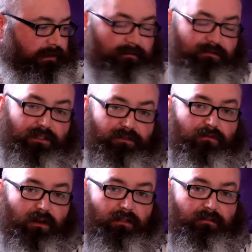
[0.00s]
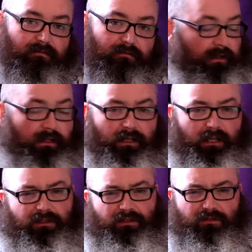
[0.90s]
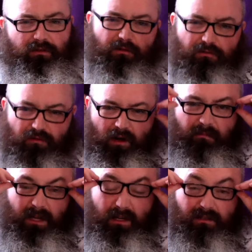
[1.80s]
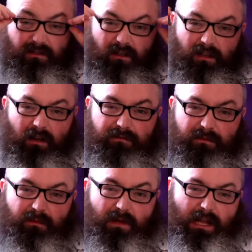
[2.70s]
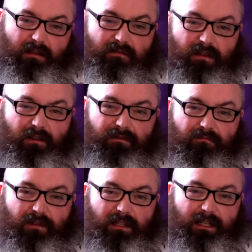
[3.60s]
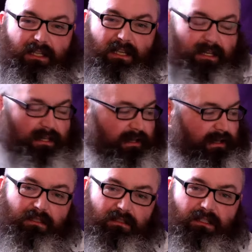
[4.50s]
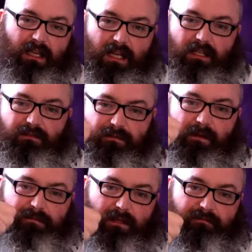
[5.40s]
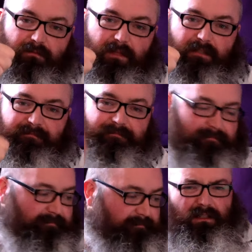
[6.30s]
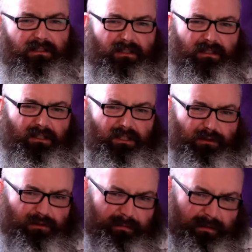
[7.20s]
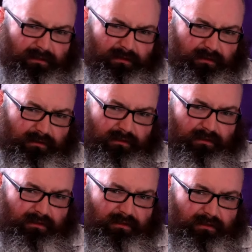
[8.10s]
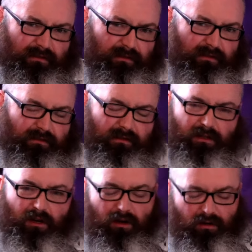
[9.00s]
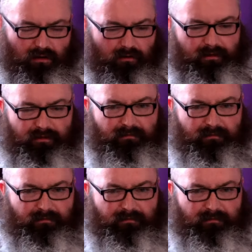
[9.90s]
She's great. It's a historical drama, so comfortable area for Ridley. Yeah, it gets a thumbs up from me. Ghostbusters. Horrid.